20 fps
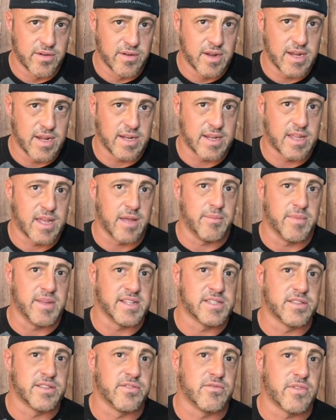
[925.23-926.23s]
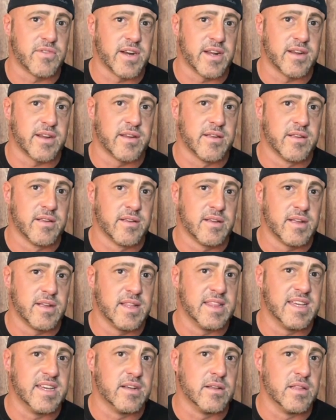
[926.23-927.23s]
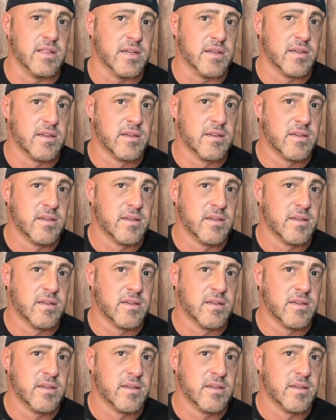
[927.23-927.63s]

and came into the ring illegally?